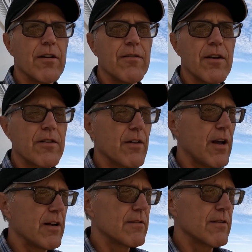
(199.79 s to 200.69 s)
anything
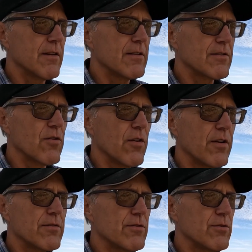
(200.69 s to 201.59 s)
that is
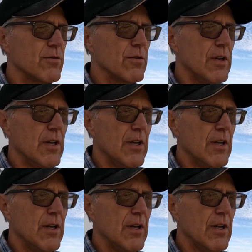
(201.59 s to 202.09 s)
going to